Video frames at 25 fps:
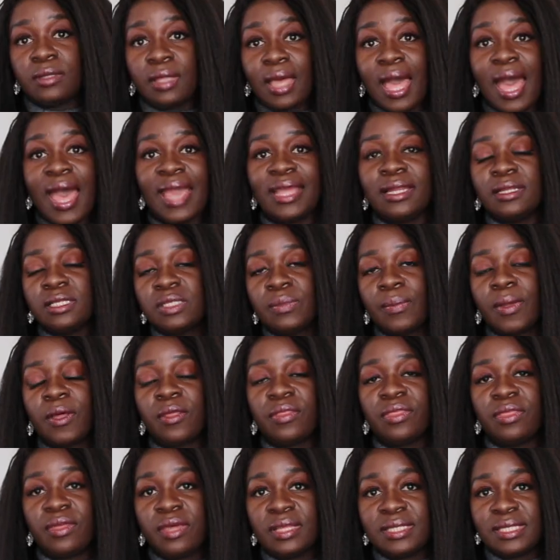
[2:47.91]
The height is
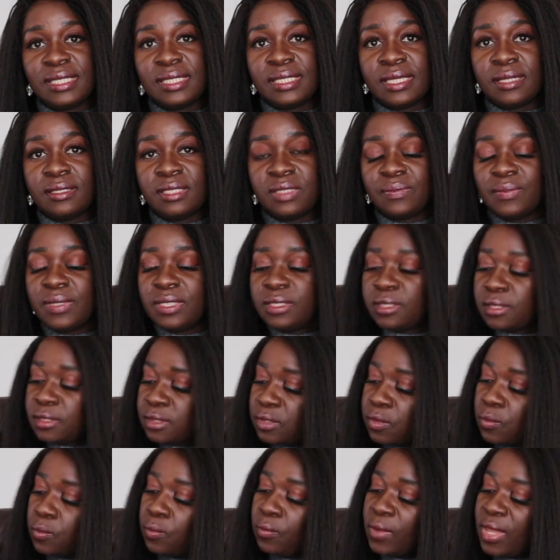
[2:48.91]
about 30 centimeters,
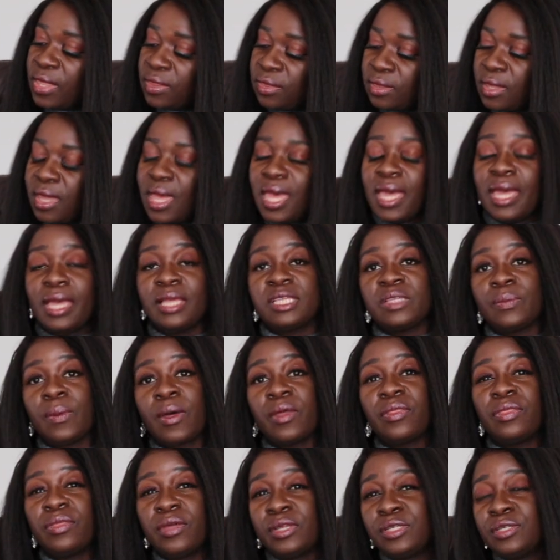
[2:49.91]
the width is
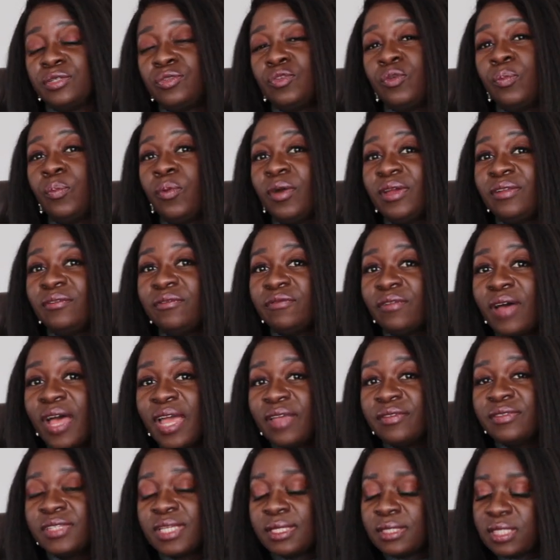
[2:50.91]
about
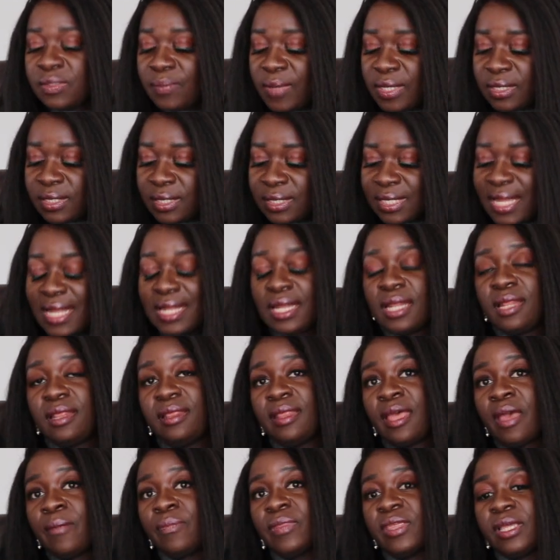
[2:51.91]
32.5 centimeters, and the
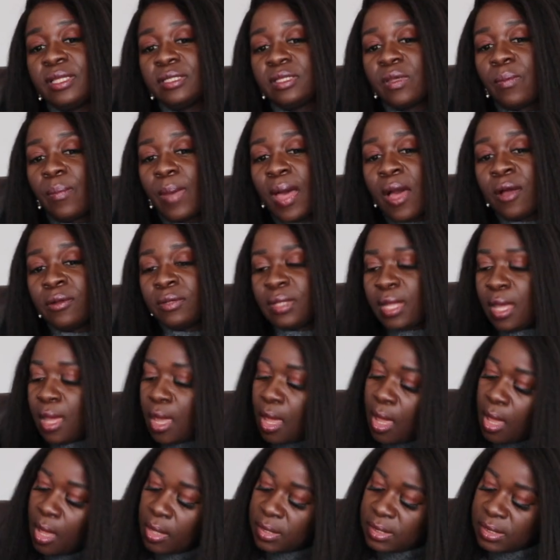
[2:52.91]
depth is about
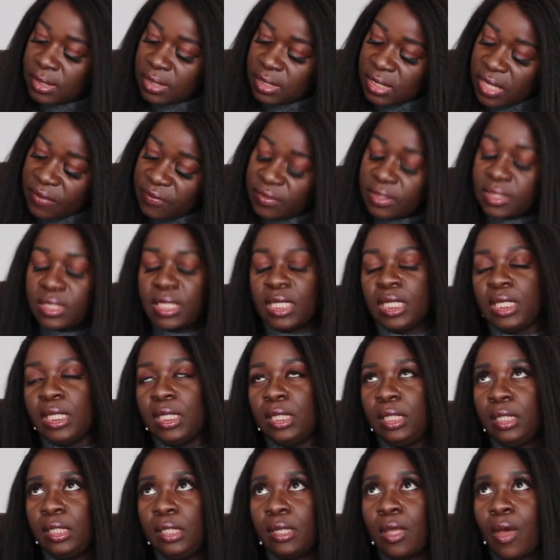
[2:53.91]

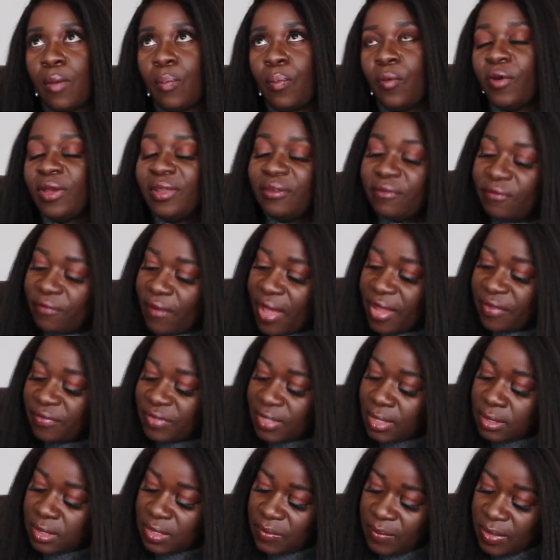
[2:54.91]
17.5
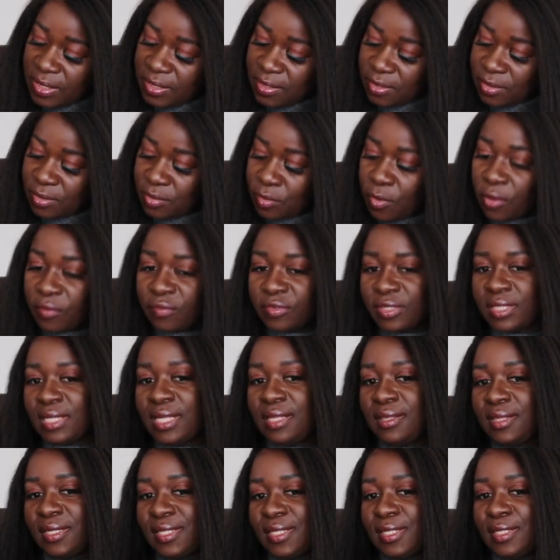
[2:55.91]
centimeters. So obviously
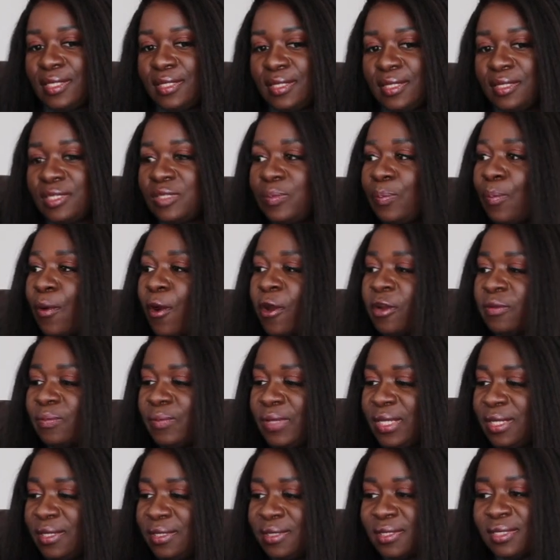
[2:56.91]
this is this part
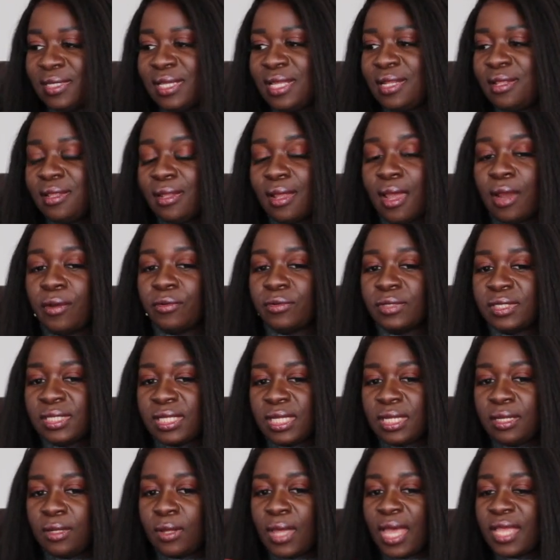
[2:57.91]
because it narrows
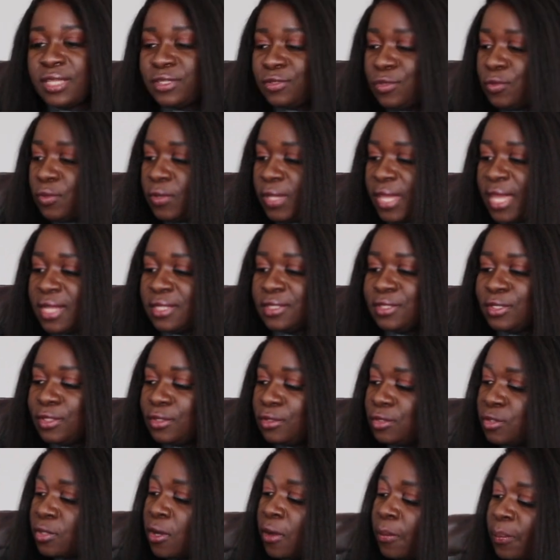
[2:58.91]
in as you get to
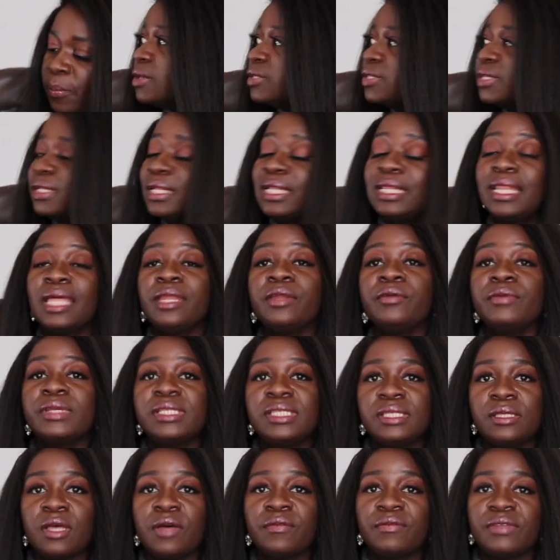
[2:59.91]
the top. So the leather
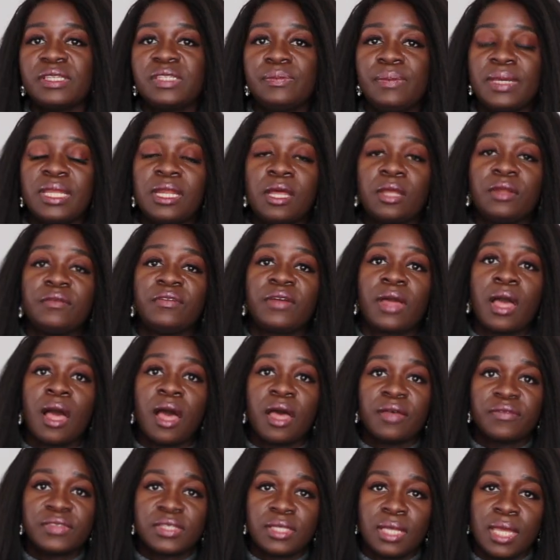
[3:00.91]
itself is made out of
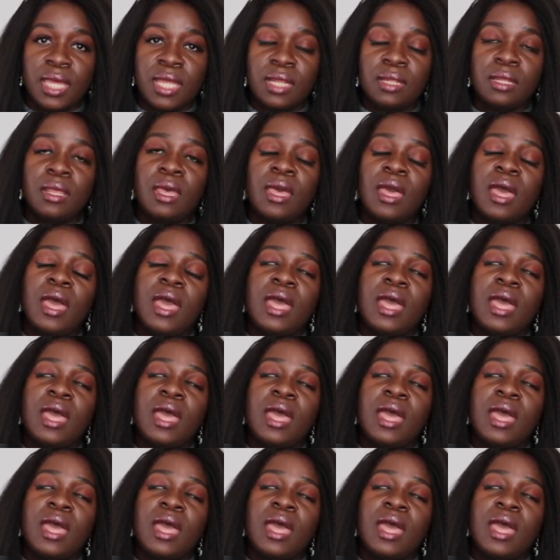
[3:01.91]
calf skin.